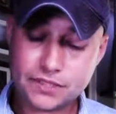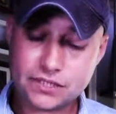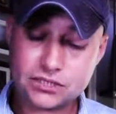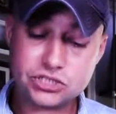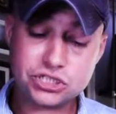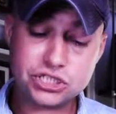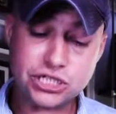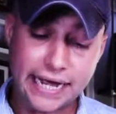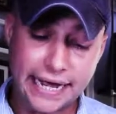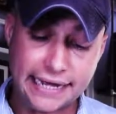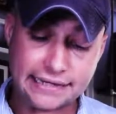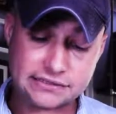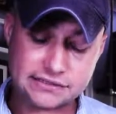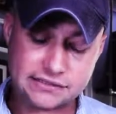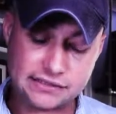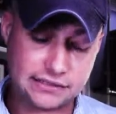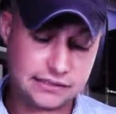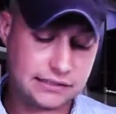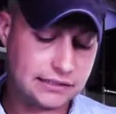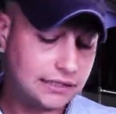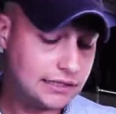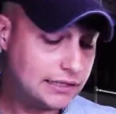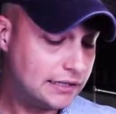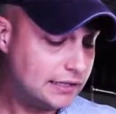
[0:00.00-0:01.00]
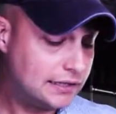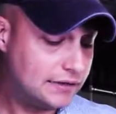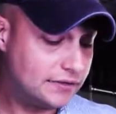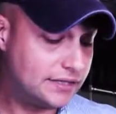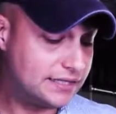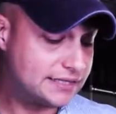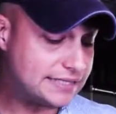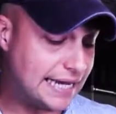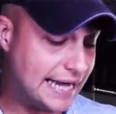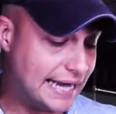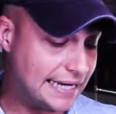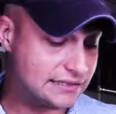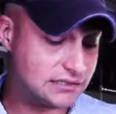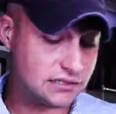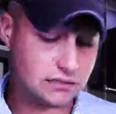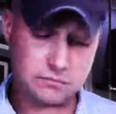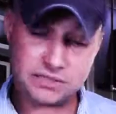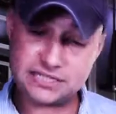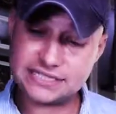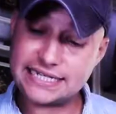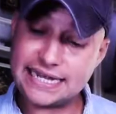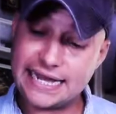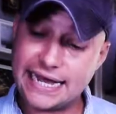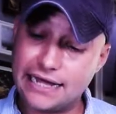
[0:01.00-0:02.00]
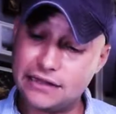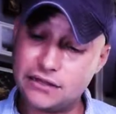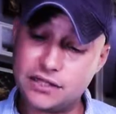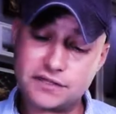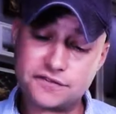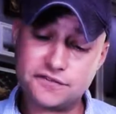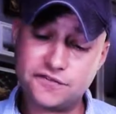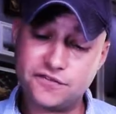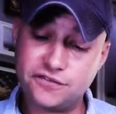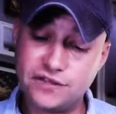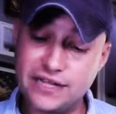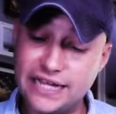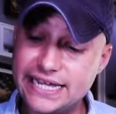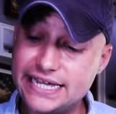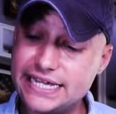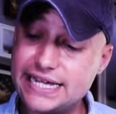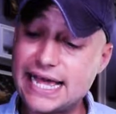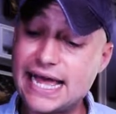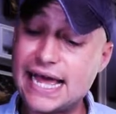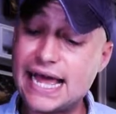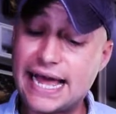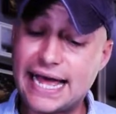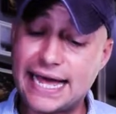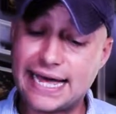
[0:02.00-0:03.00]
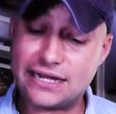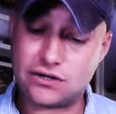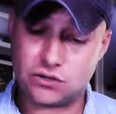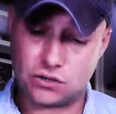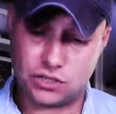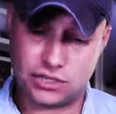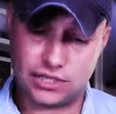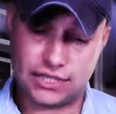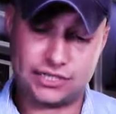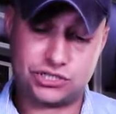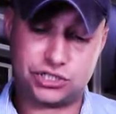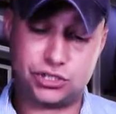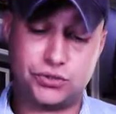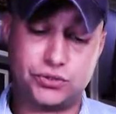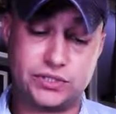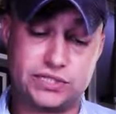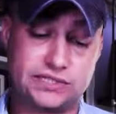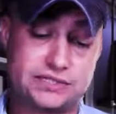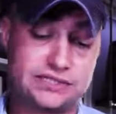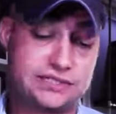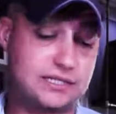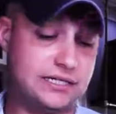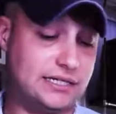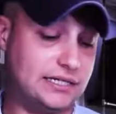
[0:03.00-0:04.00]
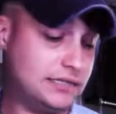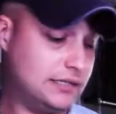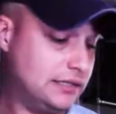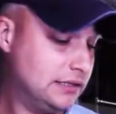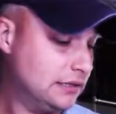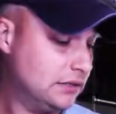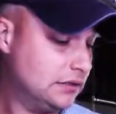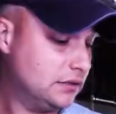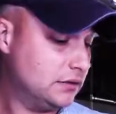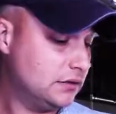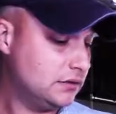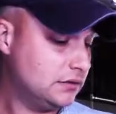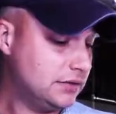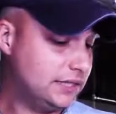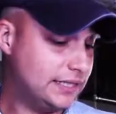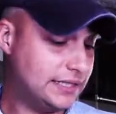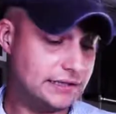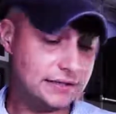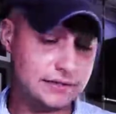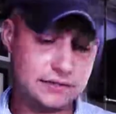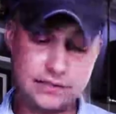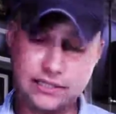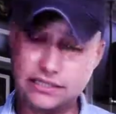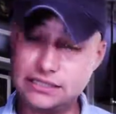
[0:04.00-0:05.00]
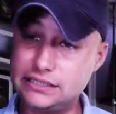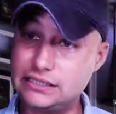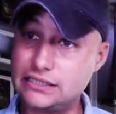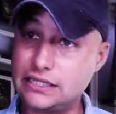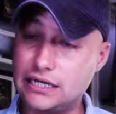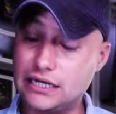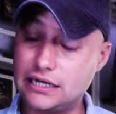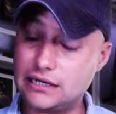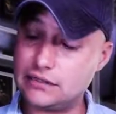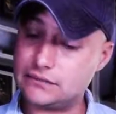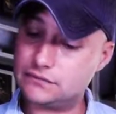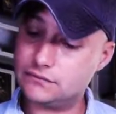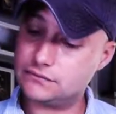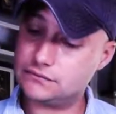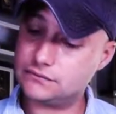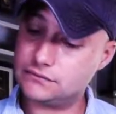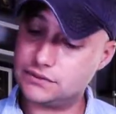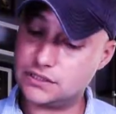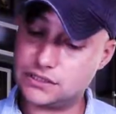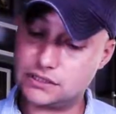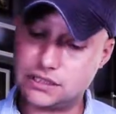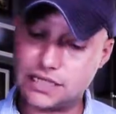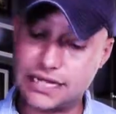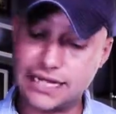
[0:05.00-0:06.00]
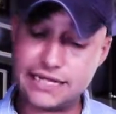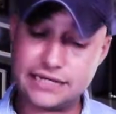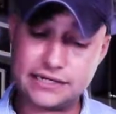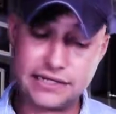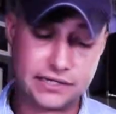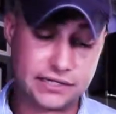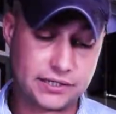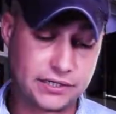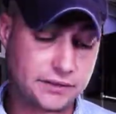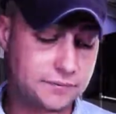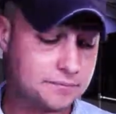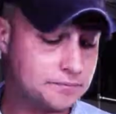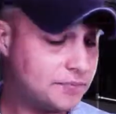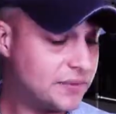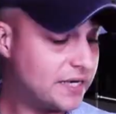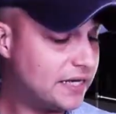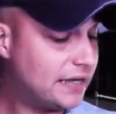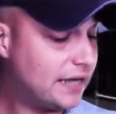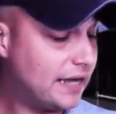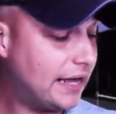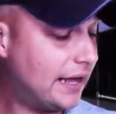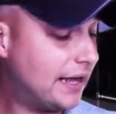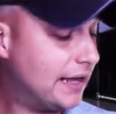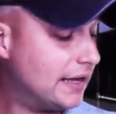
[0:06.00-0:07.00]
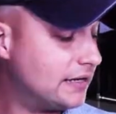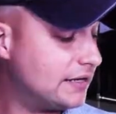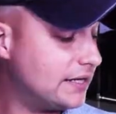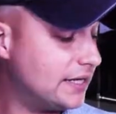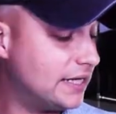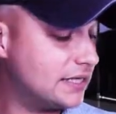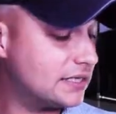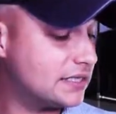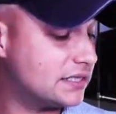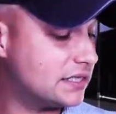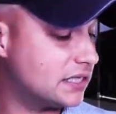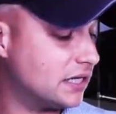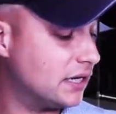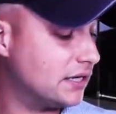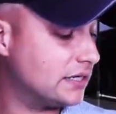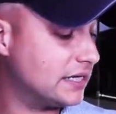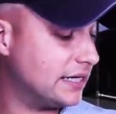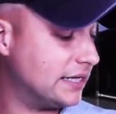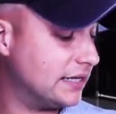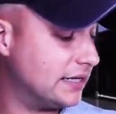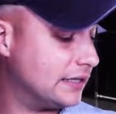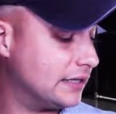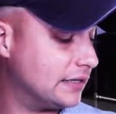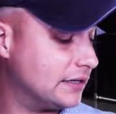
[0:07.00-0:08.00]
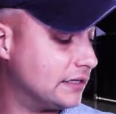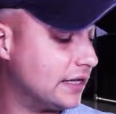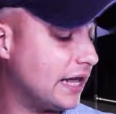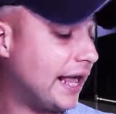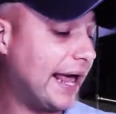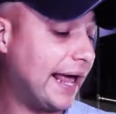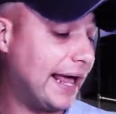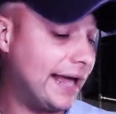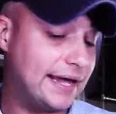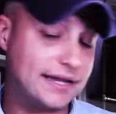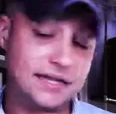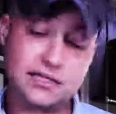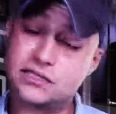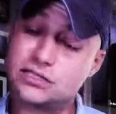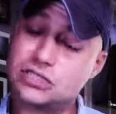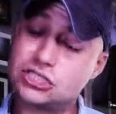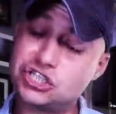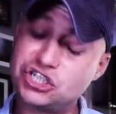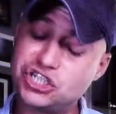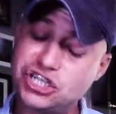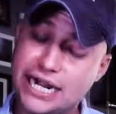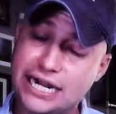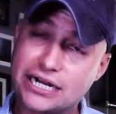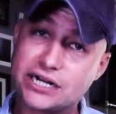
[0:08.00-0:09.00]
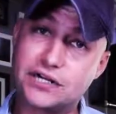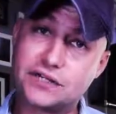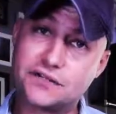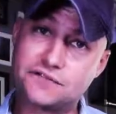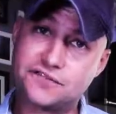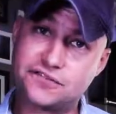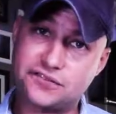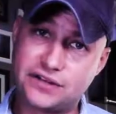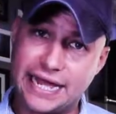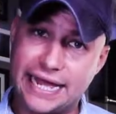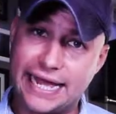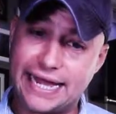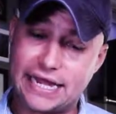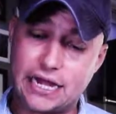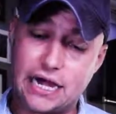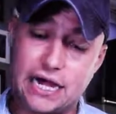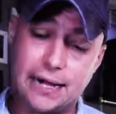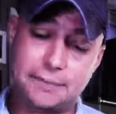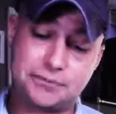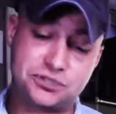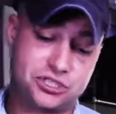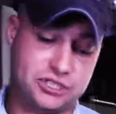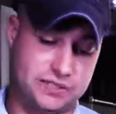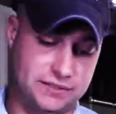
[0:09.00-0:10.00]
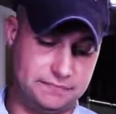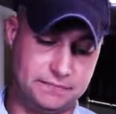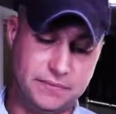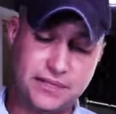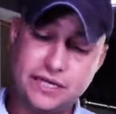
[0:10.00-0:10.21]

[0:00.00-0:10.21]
chassis. This has the metallic flake add-on, as you can see in the light here, and it's done in a checkered flag option.